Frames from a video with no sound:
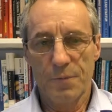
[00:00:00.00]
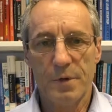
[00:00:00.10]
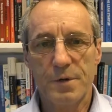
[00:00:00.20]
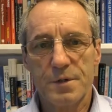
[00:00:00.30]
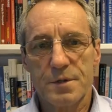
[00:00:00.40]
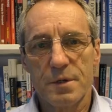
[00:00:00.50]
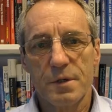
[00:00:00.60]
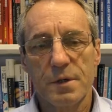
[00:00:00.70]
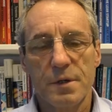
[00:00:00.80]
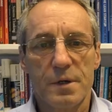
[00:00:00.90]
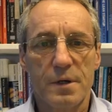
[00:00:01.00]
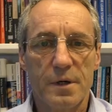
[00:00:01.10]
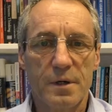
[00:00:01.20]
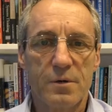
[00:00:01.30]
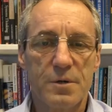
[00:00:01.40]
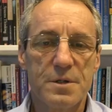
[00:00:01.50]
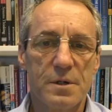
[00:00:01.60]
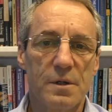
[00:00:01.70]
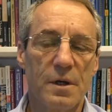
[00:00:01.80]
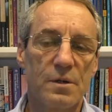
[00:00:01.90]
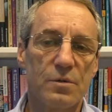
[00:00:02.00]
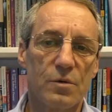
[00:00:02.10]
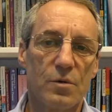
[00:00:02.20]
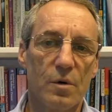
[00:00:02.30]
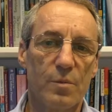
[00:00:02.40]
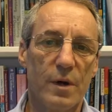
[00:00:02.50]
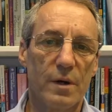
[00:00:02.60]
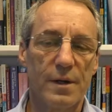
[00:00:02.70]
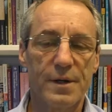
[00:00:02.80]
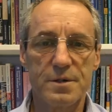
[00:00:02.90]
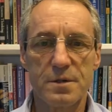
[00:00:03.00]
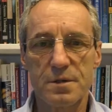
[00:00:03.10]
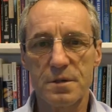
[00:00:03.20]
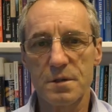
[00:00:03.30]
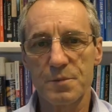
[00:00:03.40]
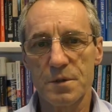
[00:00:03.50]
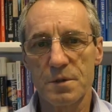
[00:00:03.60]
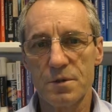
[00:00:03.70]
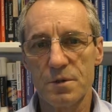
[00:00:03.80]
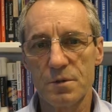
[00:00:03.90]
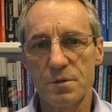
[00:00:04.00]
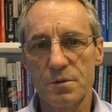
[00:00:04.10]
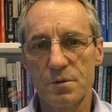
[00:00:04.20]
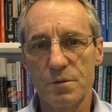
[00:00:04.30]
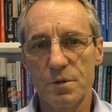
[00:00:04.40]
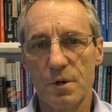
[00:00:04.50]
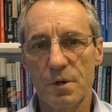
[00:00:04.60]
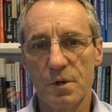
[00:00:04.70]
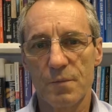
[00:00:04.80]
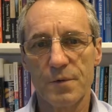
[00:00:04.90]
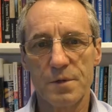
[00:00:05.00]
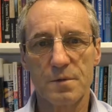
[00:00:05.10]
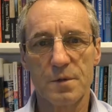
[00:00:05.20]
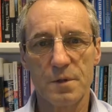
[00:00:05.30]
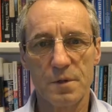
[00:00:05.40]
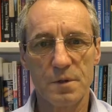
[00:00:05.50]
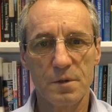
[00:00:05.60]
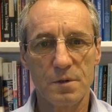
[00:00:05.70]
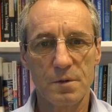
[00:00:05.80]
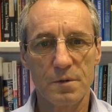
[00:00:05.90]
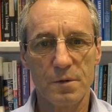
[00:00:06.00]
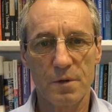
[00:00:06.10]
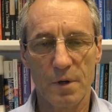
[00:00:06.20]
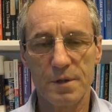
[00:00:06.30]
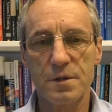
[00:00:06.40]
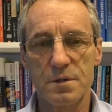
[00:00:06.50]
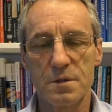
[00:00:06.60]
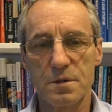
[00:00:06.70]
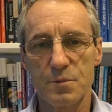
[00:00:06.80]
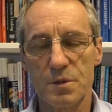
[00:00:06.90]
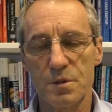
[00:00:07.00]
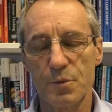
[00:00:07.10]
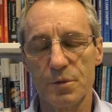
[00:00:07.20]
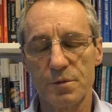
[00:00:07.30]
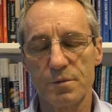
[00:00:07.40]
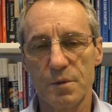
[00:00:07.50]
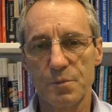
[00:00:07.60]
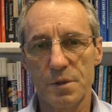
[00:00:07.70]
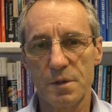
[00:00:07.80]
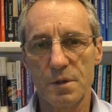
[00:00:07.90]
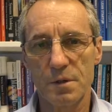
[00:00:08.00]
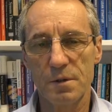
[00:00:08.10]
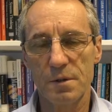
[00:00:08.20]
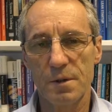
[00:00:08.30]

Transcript: There is an increasing need to incorporate legacy systems into the IT systems that you build, in particular.